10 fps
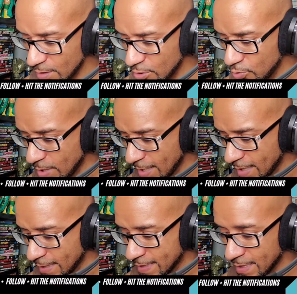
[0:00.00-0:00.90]
you
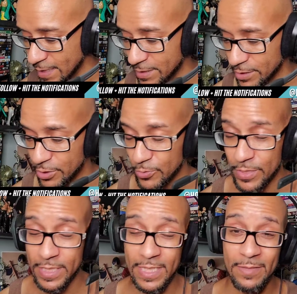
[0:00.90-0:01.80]
had Takeshita do
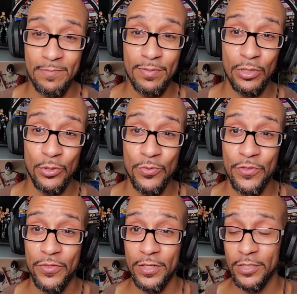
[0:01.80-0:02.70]
the Blue
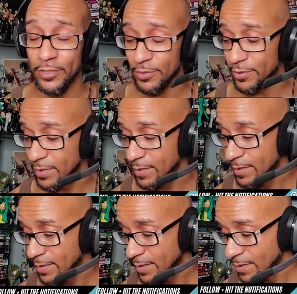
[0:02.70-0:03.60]
Thunder
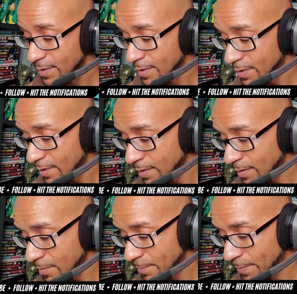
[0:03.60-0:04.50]

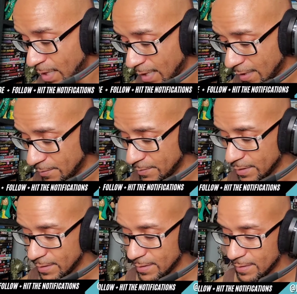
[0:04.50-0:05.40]
bomb.
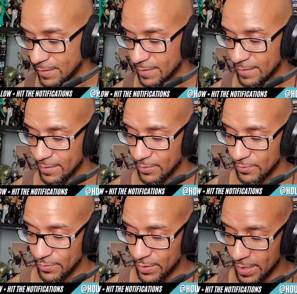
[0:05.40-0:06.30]

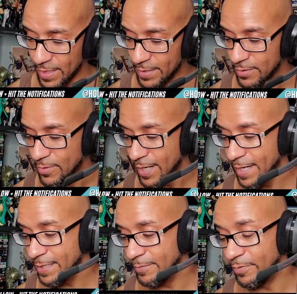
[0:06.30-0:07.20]
Then you
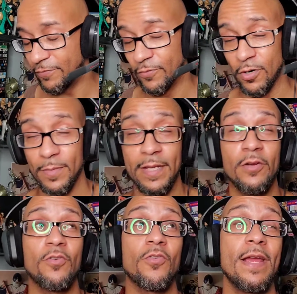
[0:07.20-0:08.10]
had him perform a
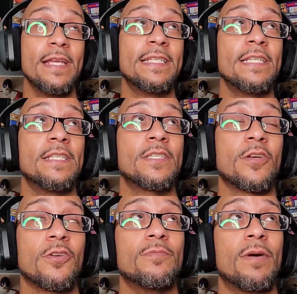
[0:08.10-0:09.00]
crazy
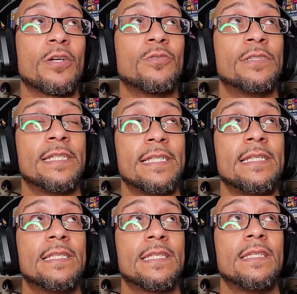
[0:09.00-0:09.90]
turnbuckle
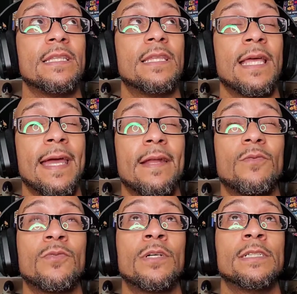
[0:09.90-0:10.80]
DDT.
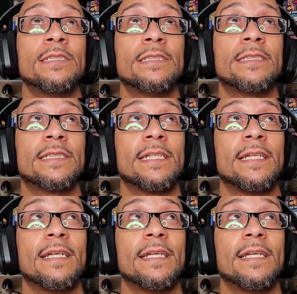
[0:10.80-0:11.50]
That was